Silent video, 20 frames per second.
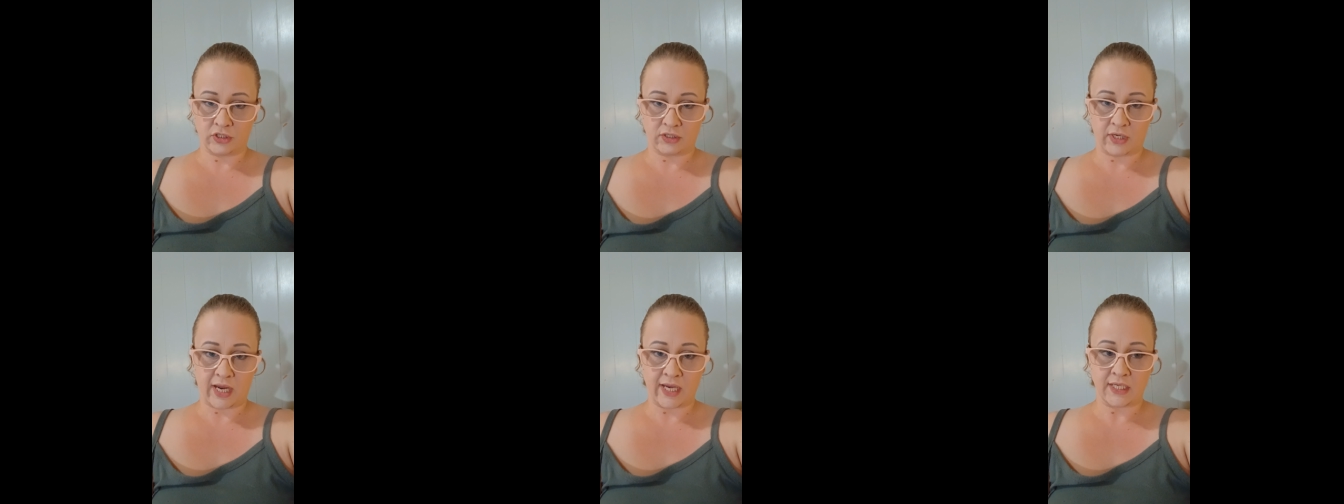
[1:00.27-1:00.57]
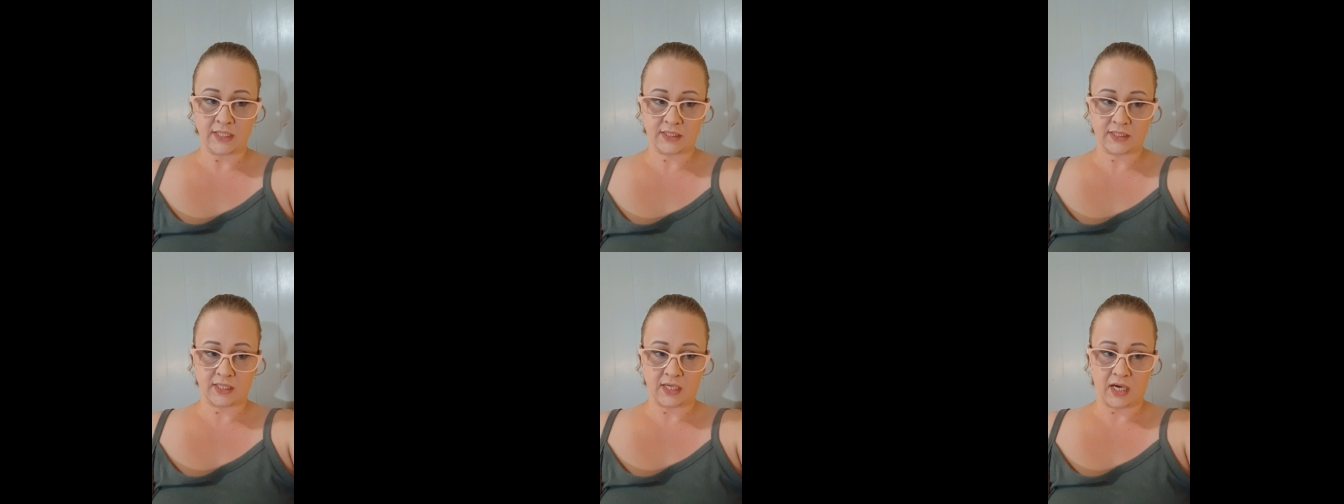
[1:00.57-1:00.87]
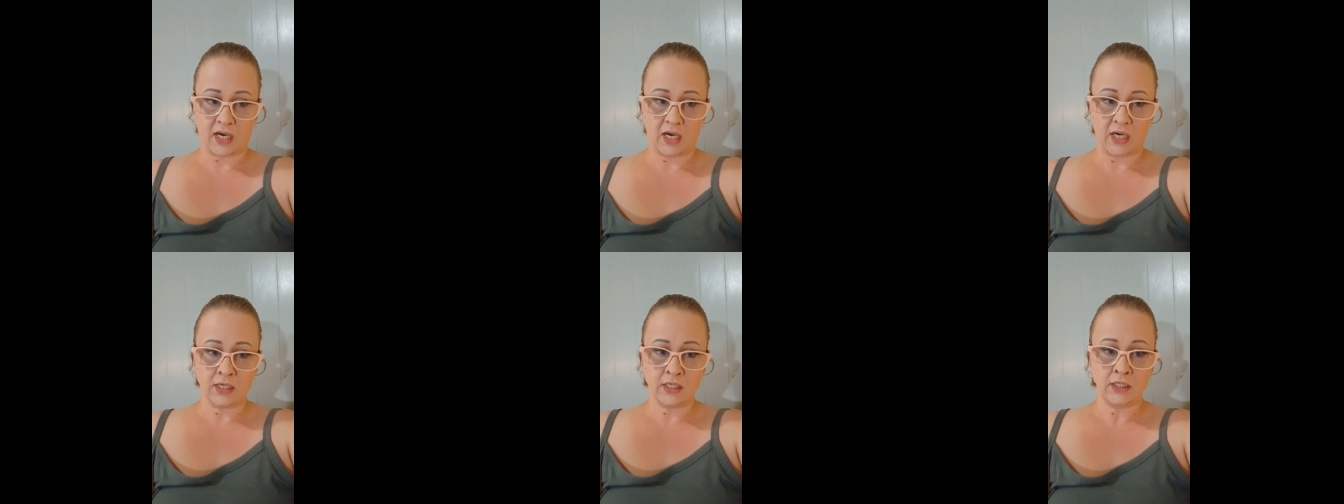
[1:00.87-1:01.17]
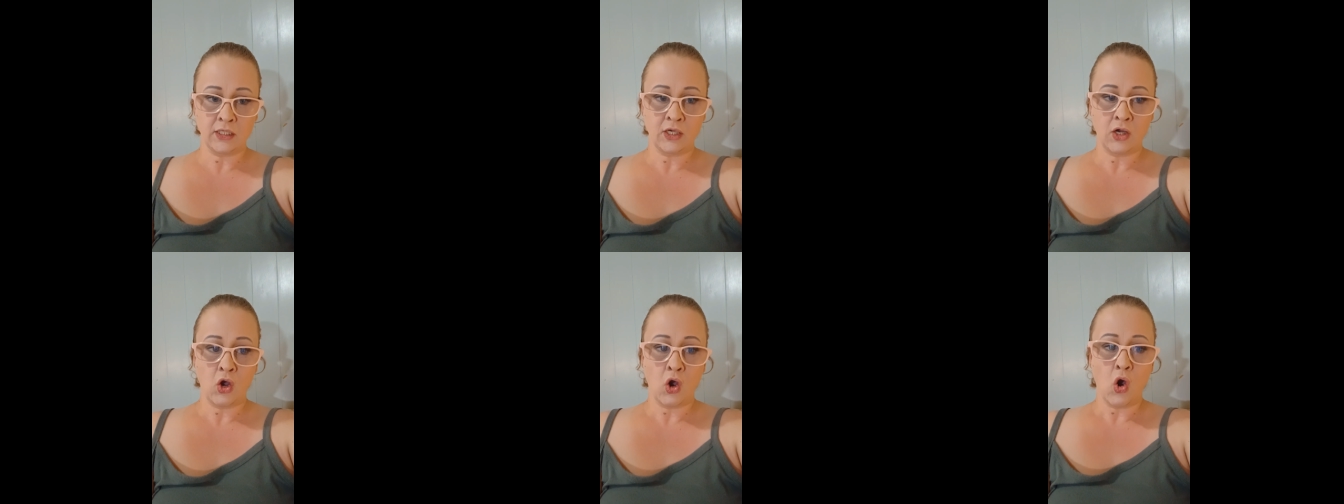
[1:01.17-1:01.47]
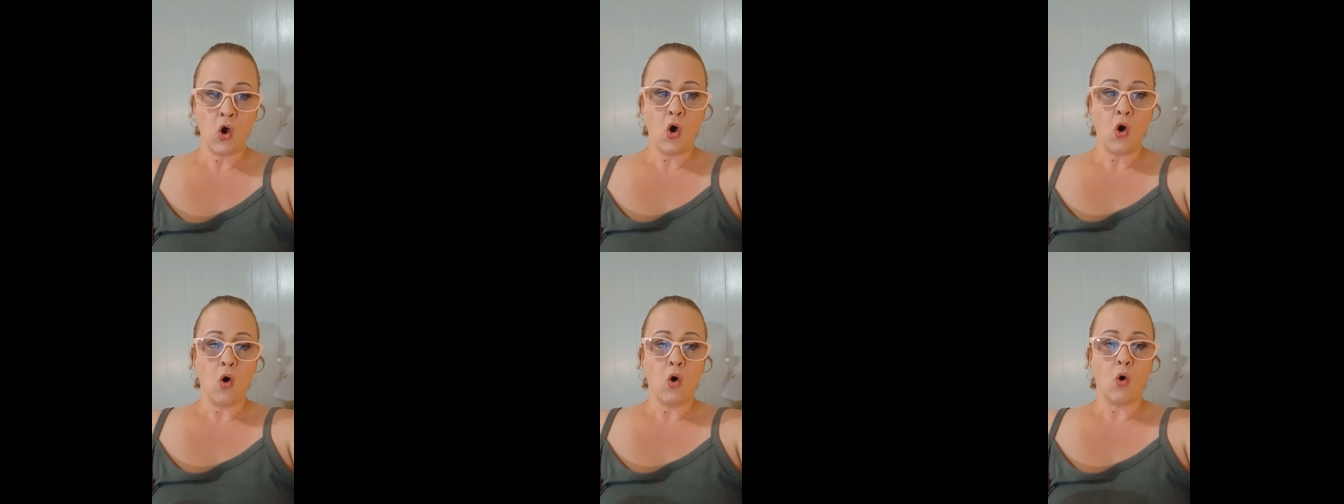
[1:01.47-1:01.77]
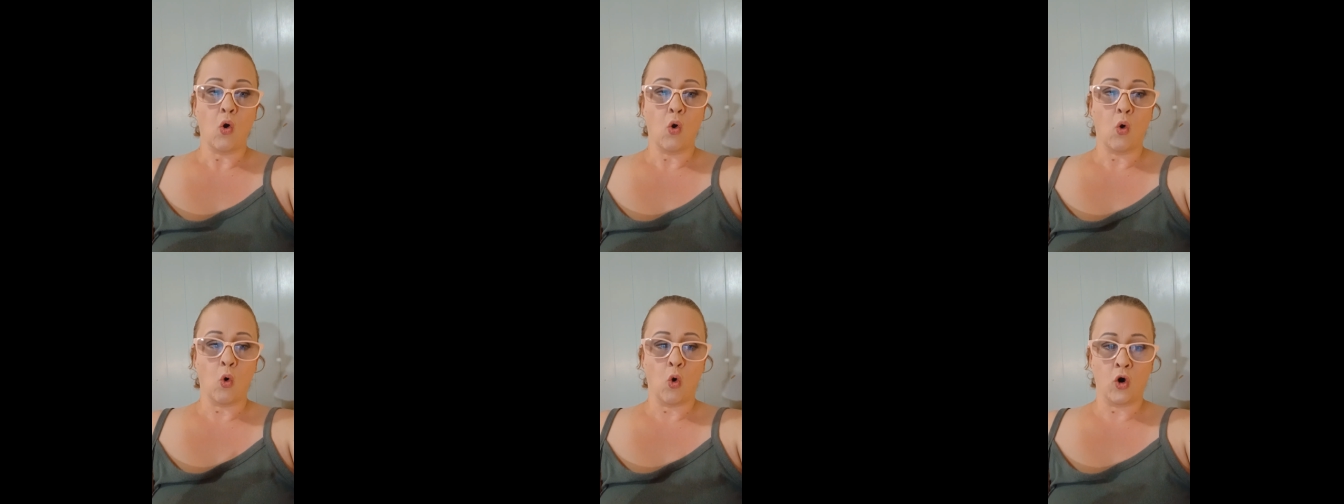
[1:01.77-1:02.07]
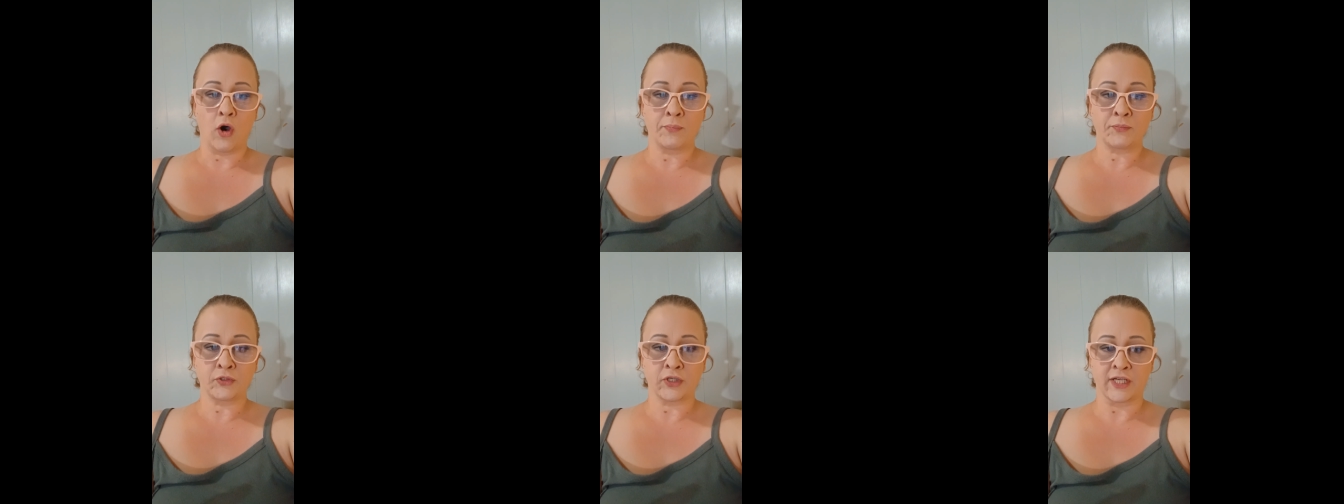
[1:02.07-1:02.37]
Reichstag
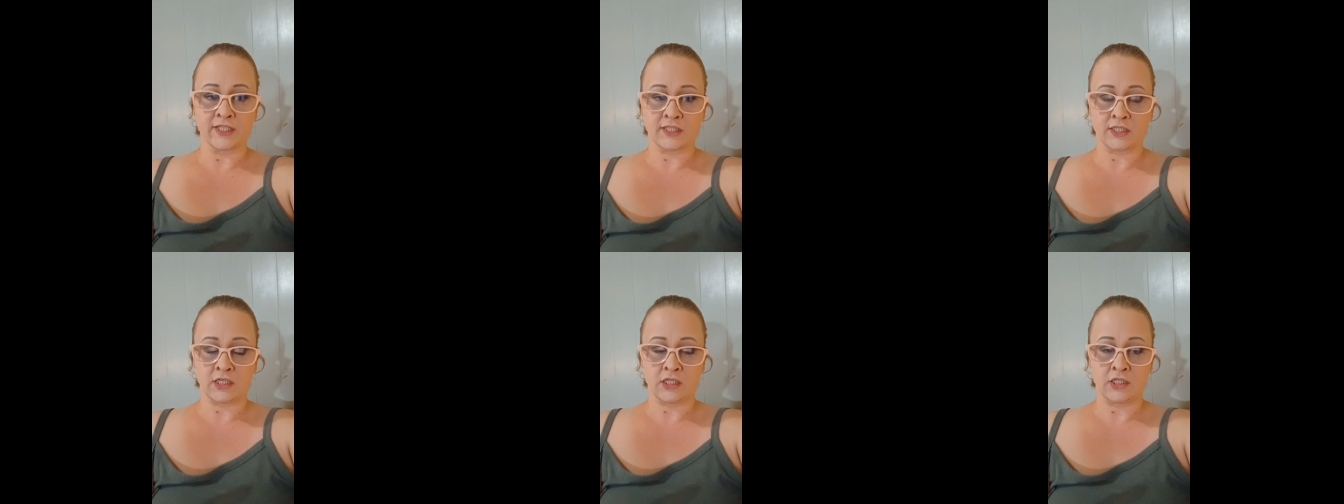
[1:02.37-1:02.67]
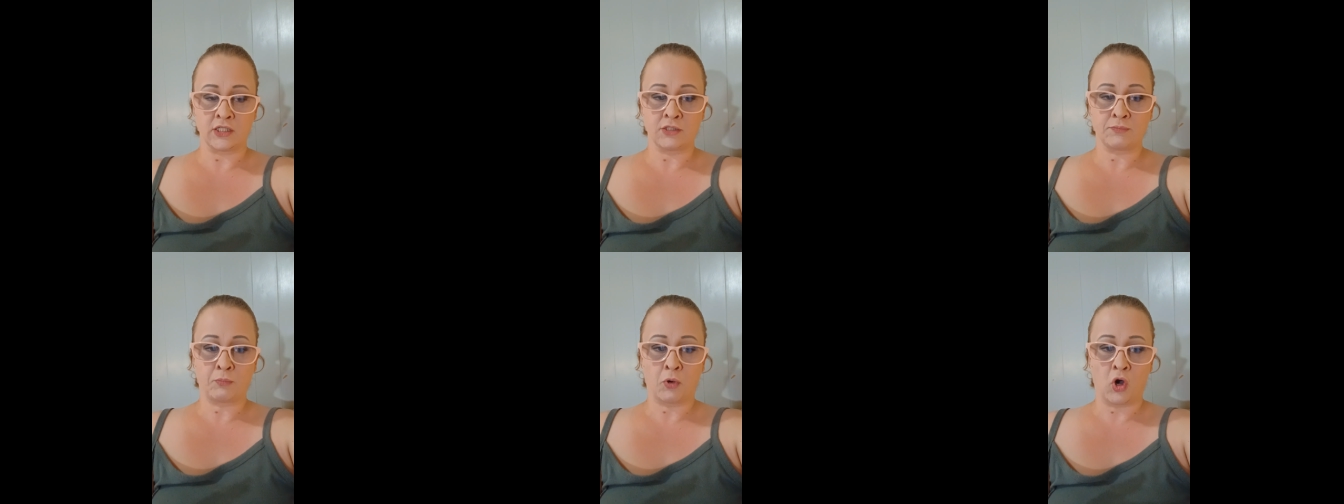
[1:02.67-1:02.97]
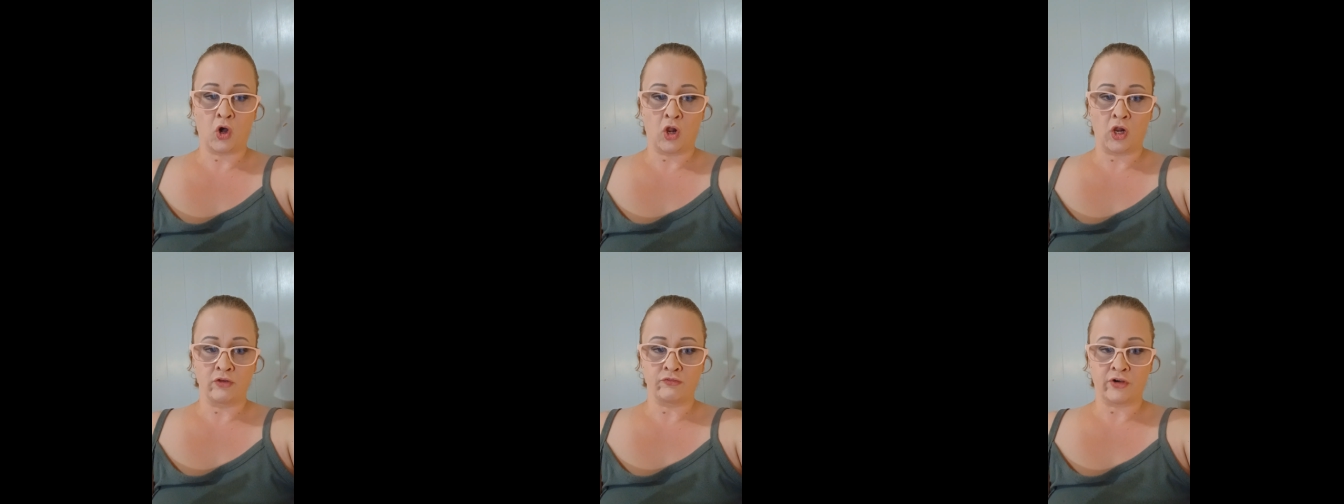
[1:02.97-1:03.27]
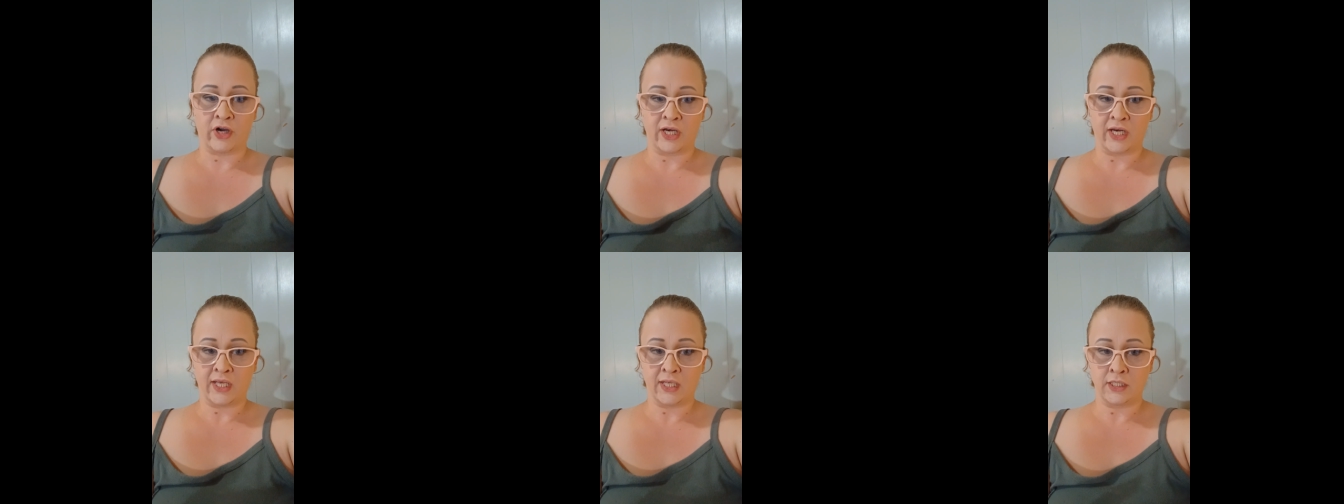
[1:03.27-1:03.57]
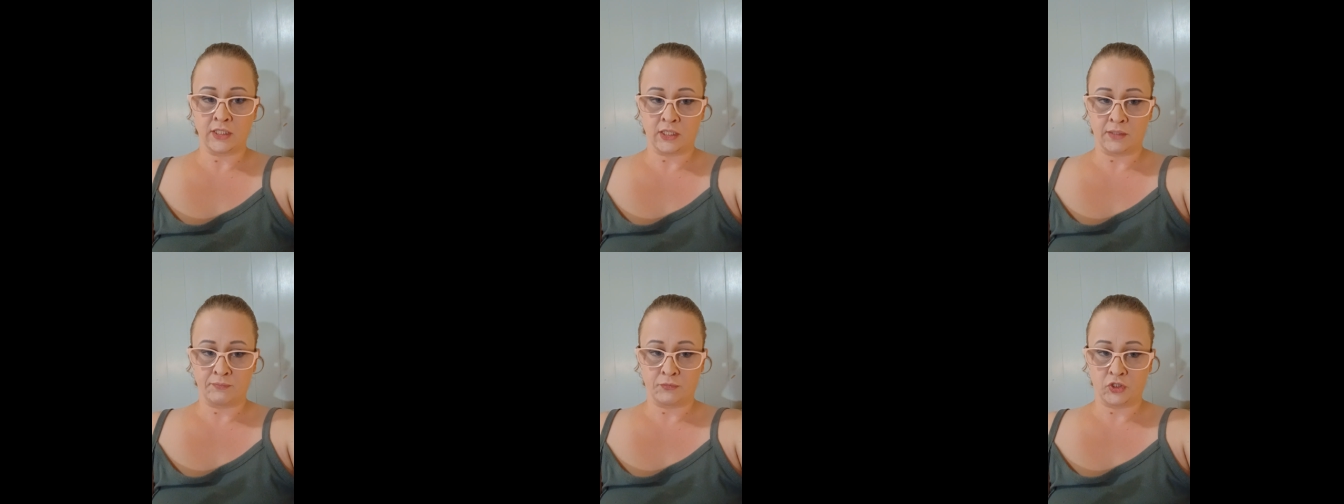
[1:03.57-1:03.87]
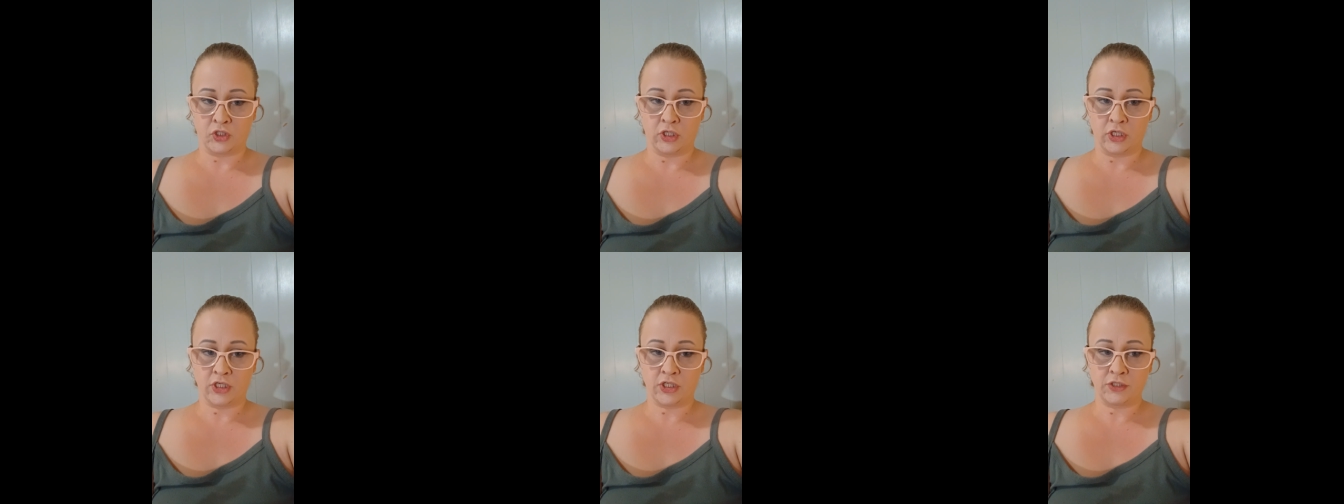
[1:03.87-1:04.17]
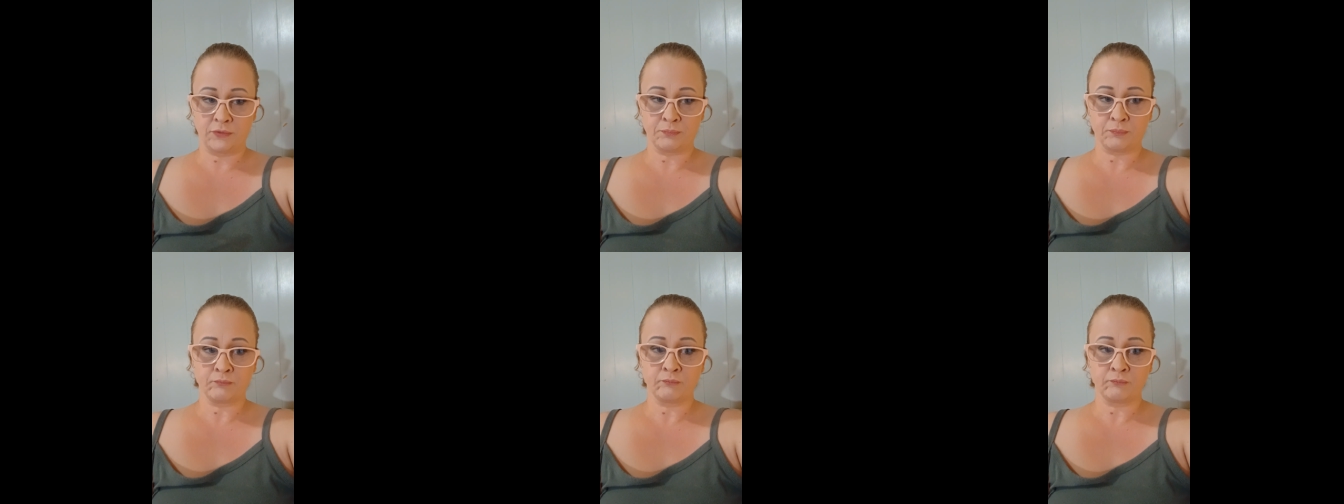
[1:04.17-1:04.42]
or President Paul von Hindenburg.